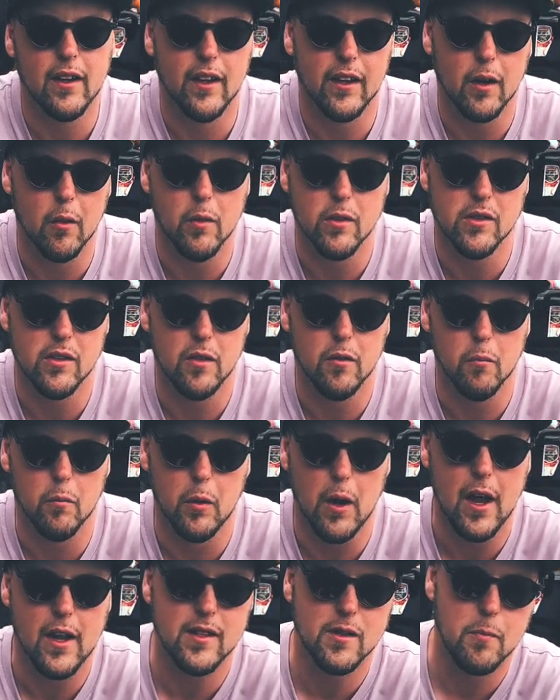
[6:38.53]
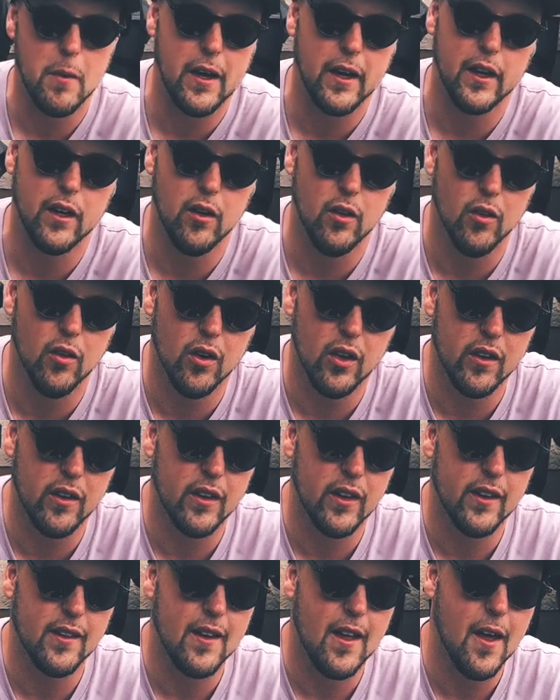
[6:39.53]
Like it wasn't brand spanking new or anything
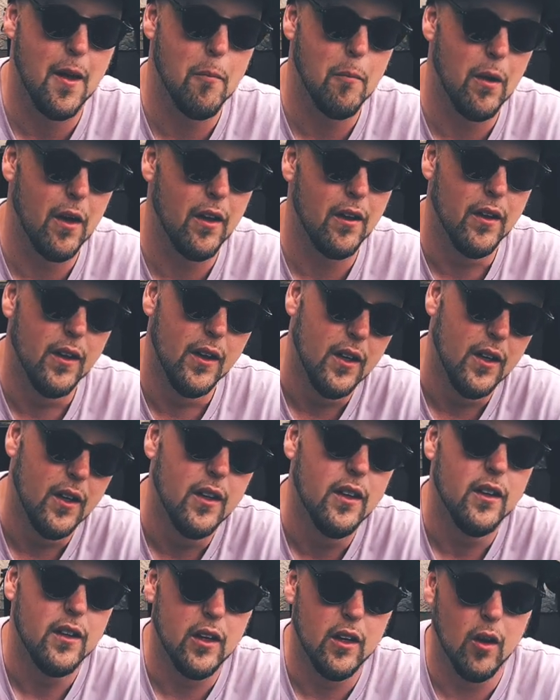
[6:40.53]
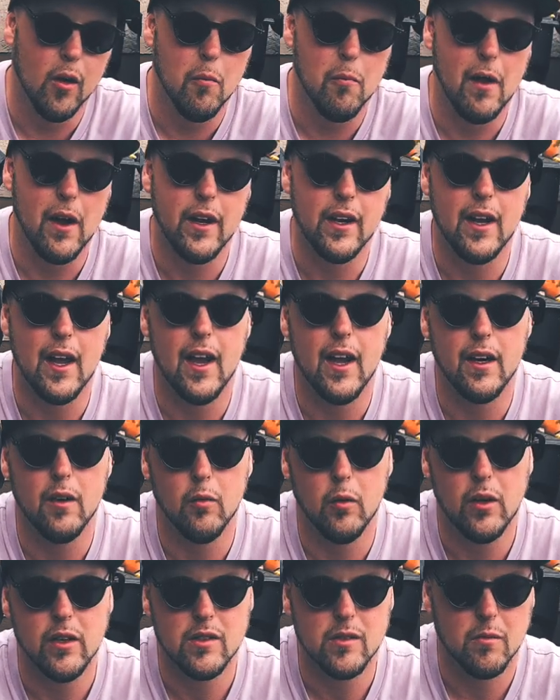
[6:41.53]
like that. But you know, my dad
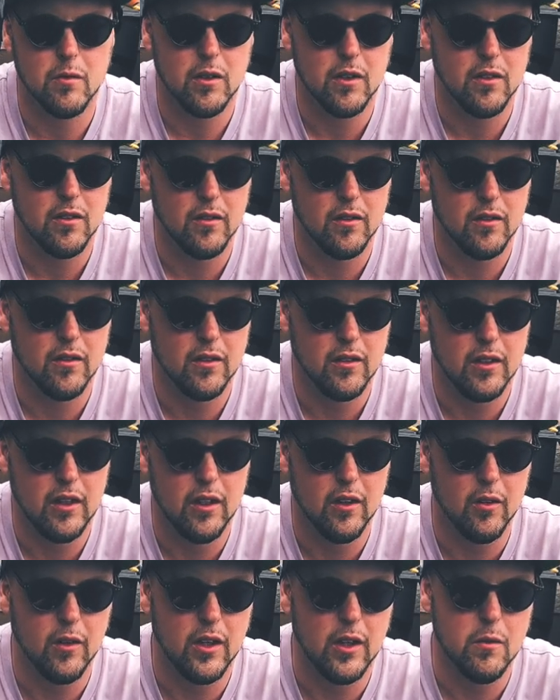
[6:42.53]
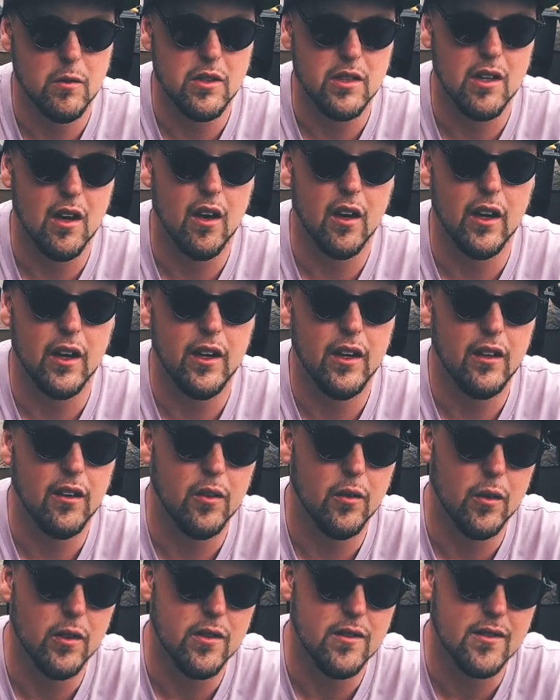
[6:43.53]
raced when you know he was young and
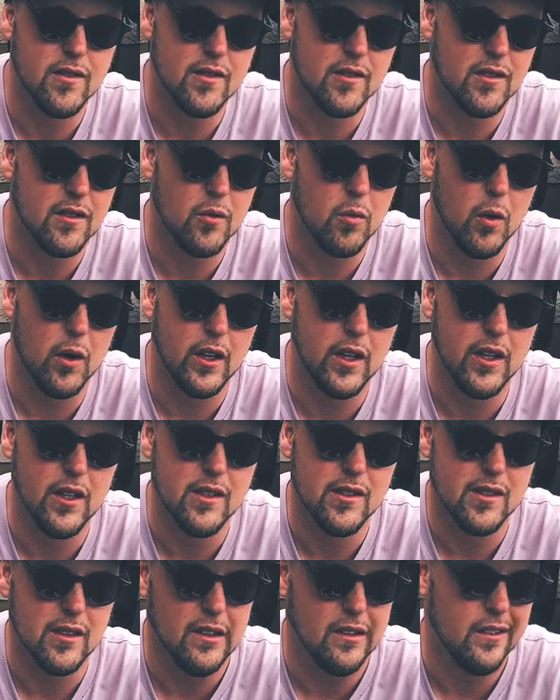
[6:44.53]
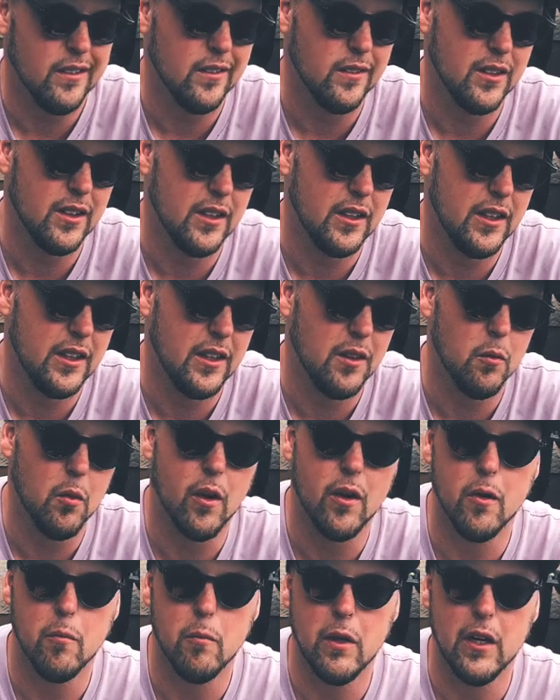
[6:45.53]
into his 20s, and he
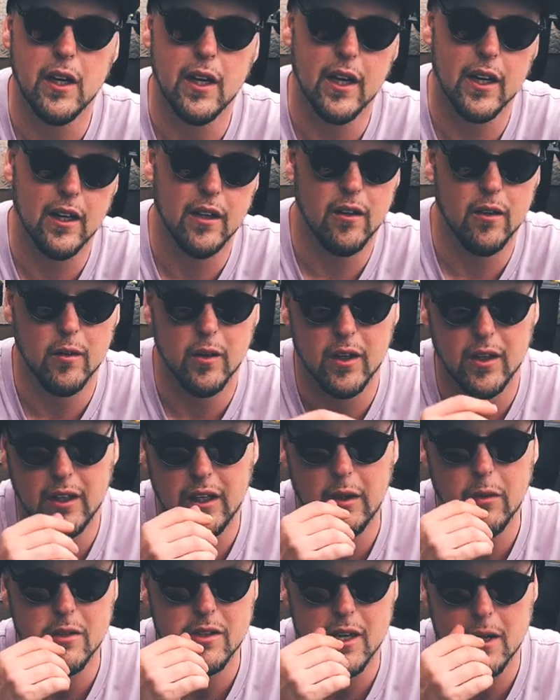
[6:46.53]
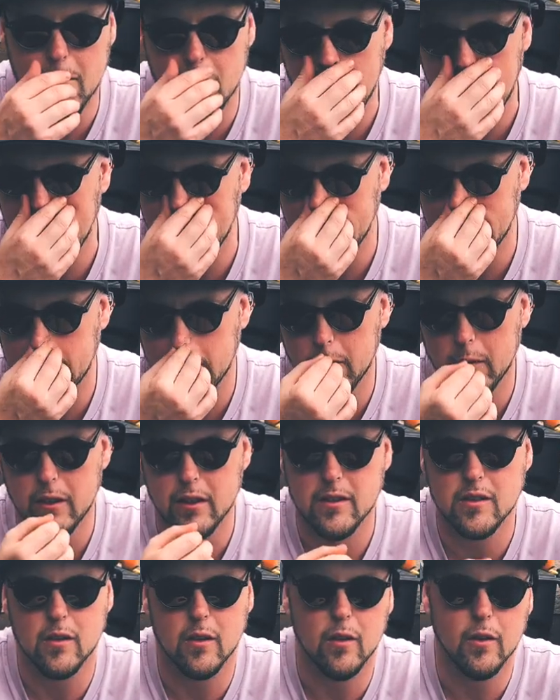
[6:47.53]
wanted me to get into it, and he was getting back into it.
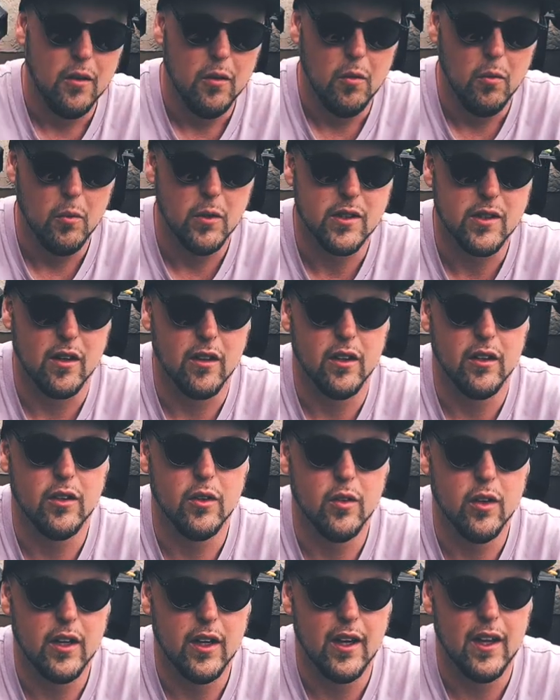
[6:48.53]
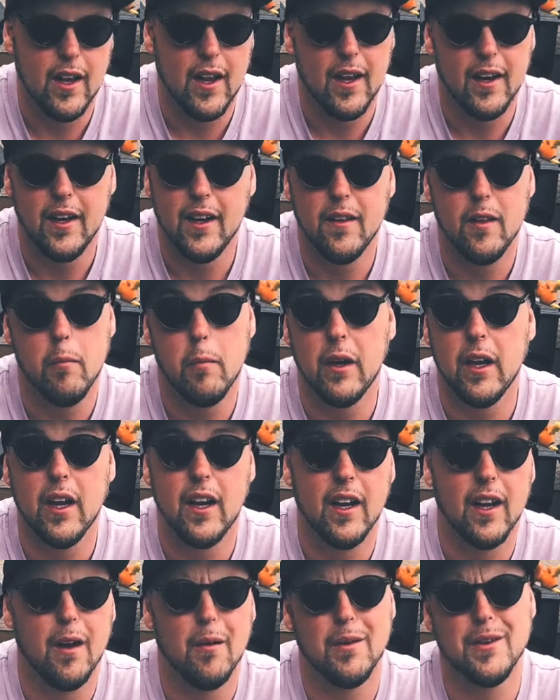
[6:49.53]
So we started doing it, and in the
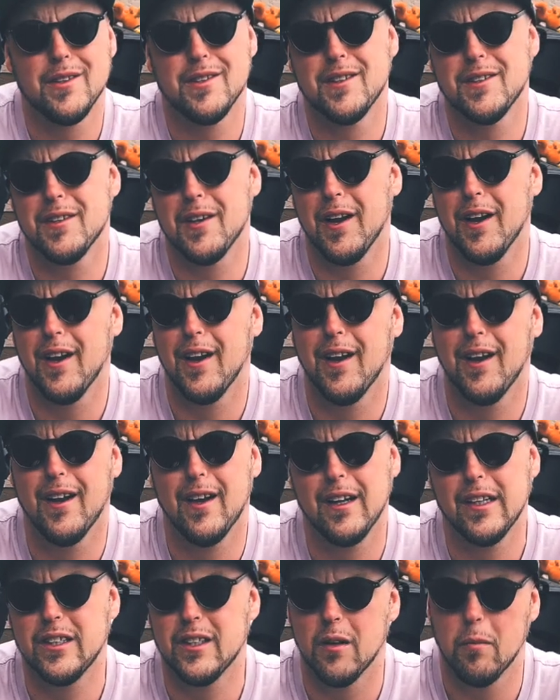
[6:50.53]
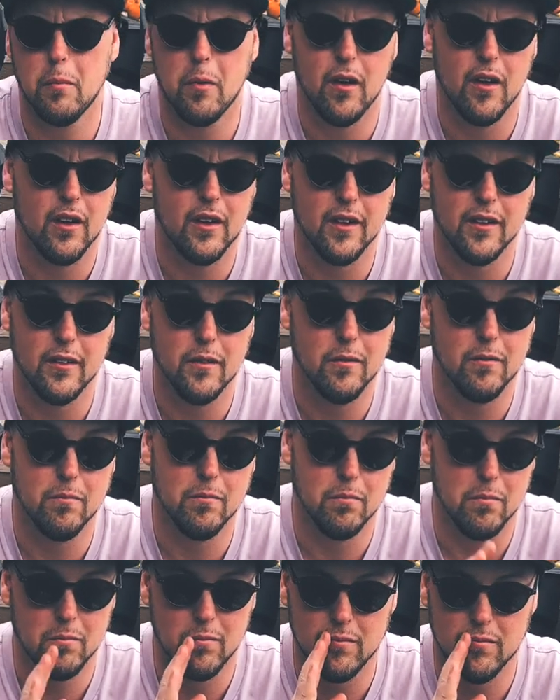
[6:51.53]
beginning, I was such a
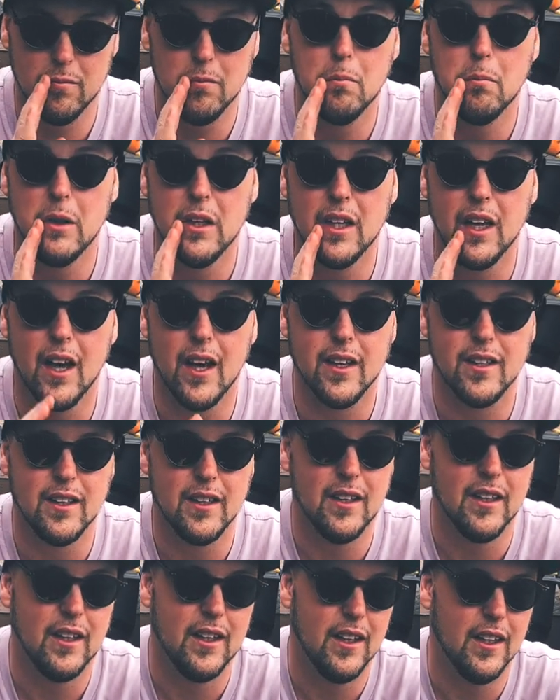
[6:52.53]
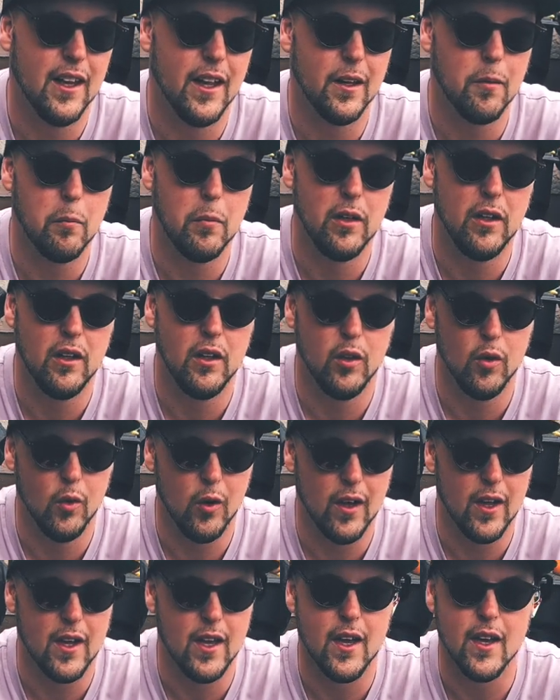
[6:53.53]
fucking bit like
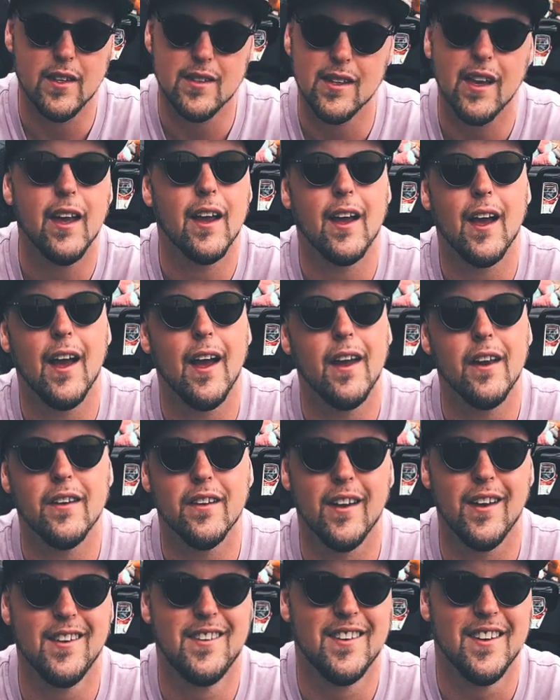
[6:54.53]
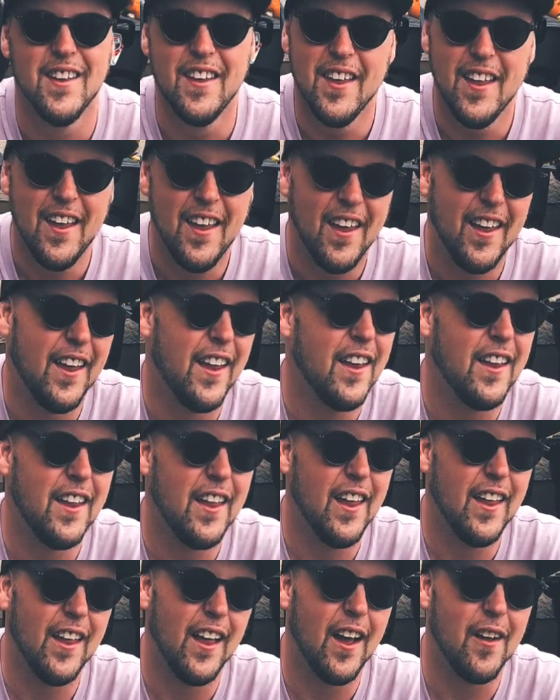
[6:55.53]
pus. Like I just it,
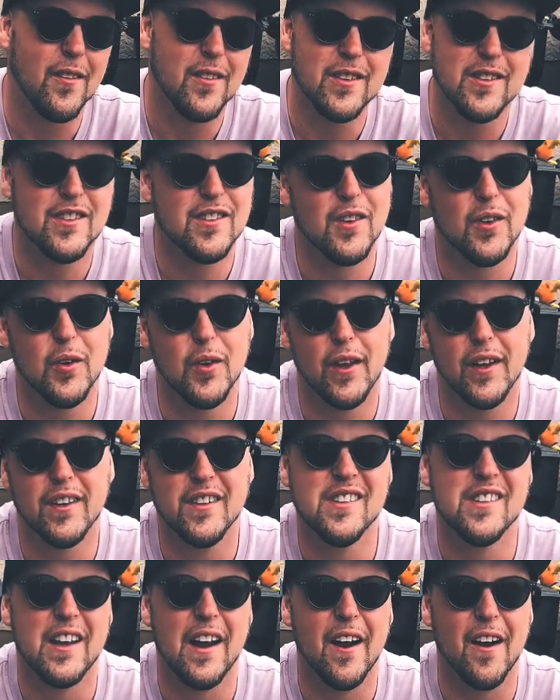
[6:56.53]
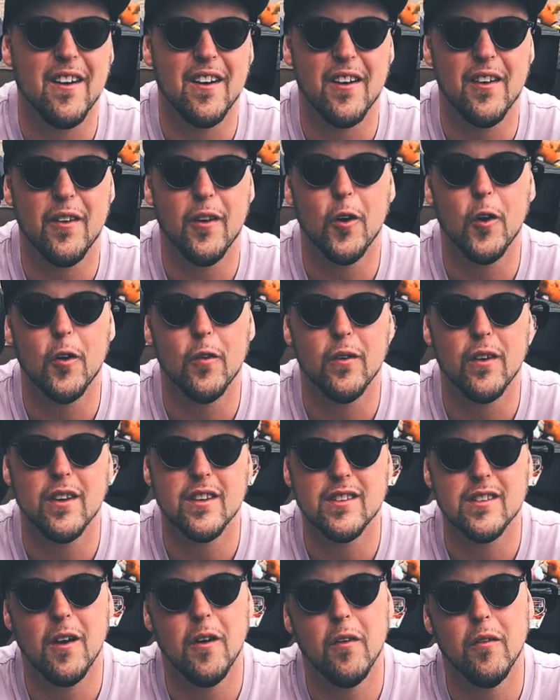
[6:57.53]
I was so like scared and
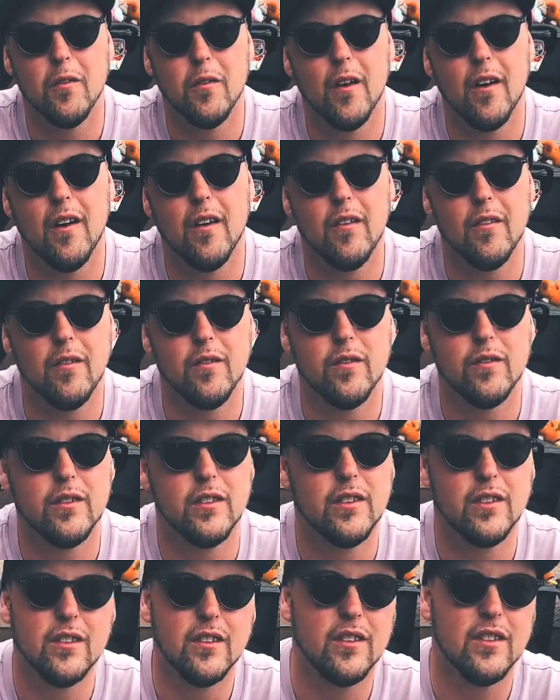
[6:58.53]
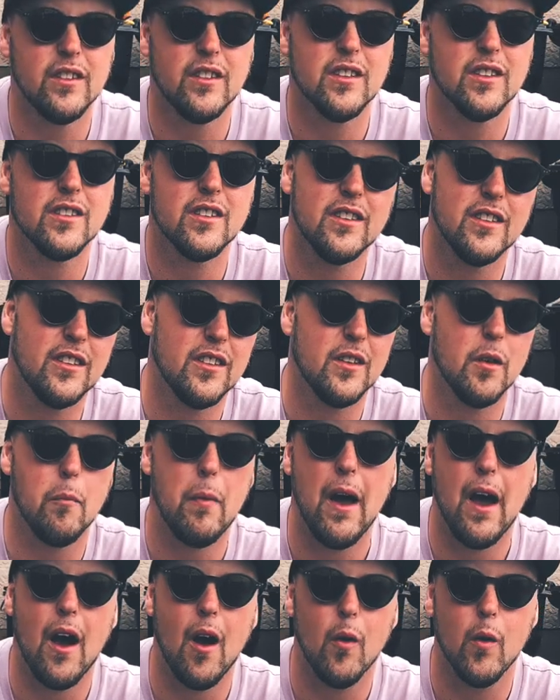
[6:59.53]
nervous of of just the
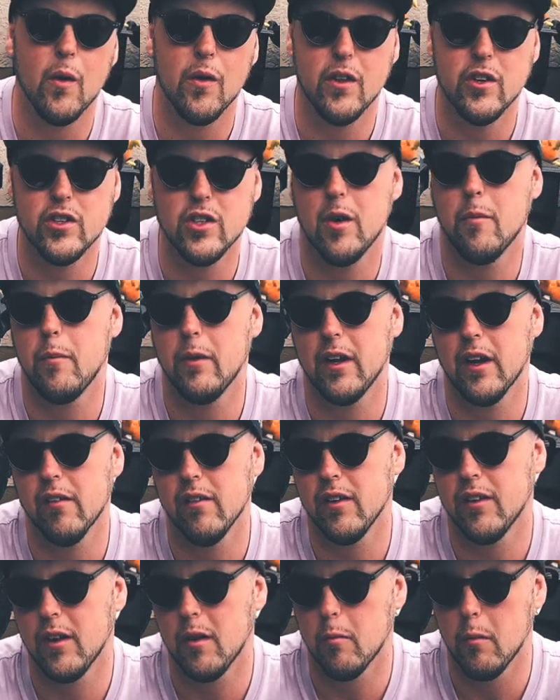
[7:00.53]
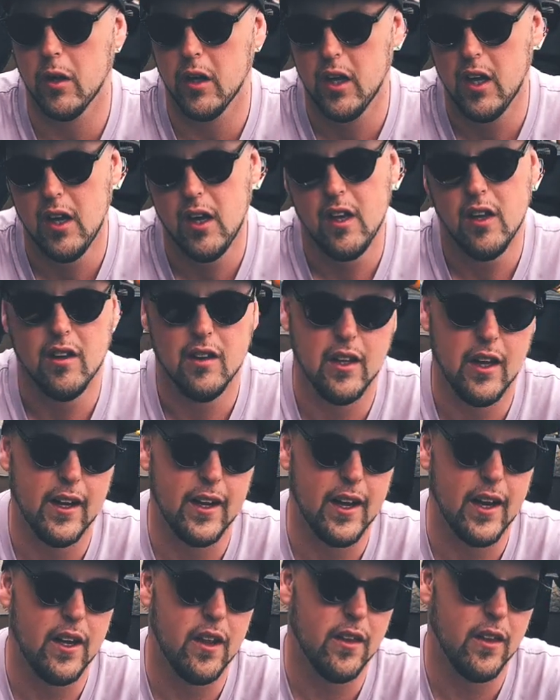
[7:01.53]
power, the jumping, everything. But
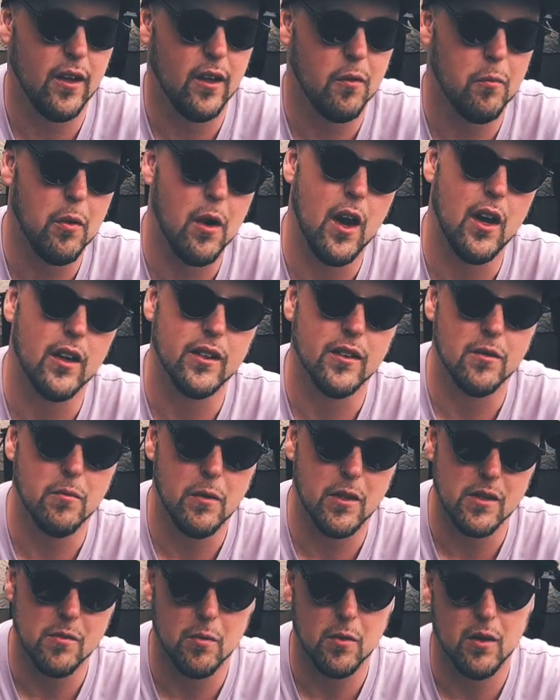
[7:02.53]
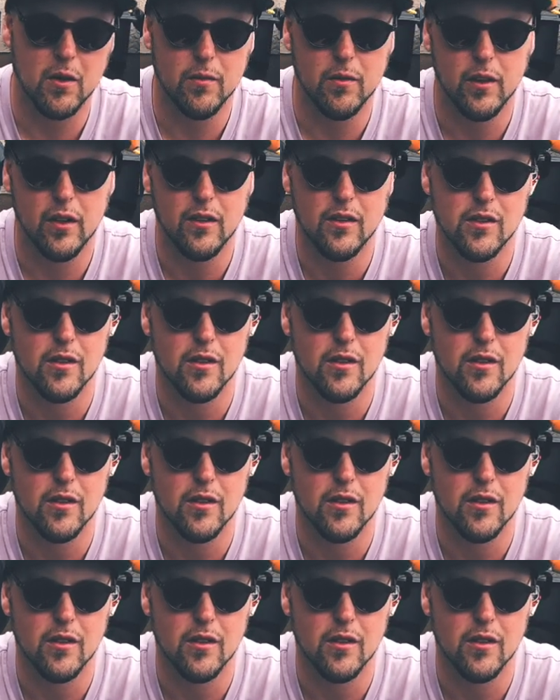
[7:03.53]
like anything, practice makes perfect.